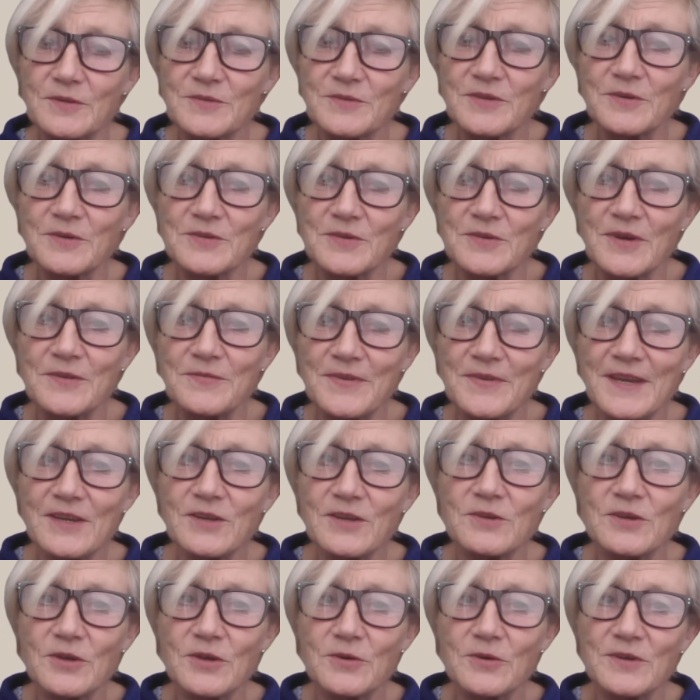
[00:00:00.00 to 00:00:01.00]
So I think,
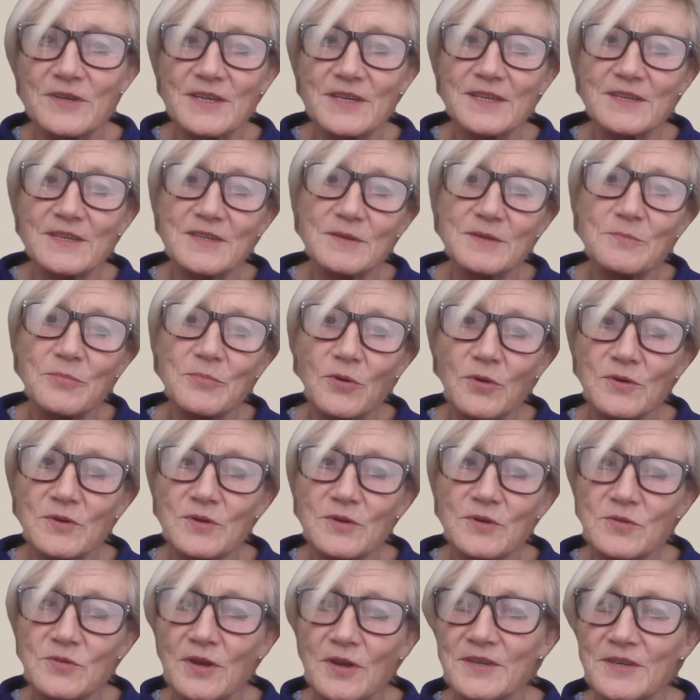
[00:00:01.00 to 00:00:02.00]
you know, it's
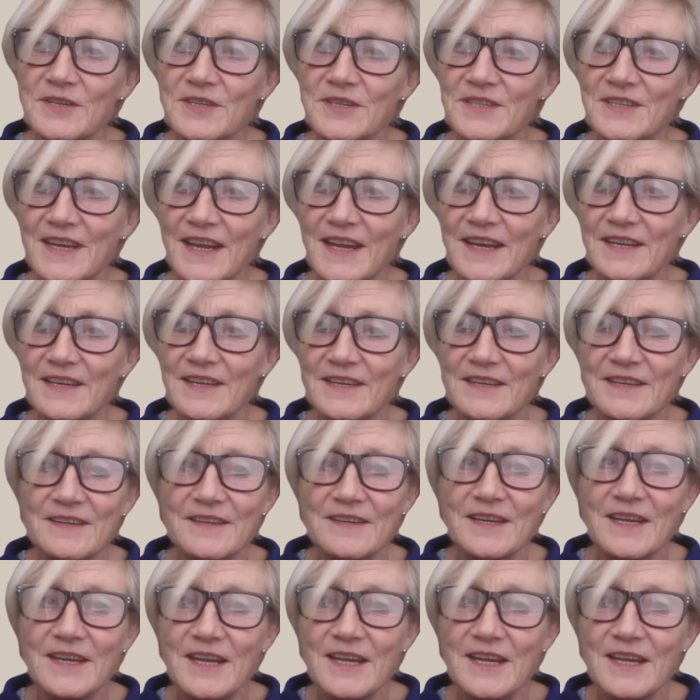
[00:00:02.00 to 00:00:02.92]
important to understand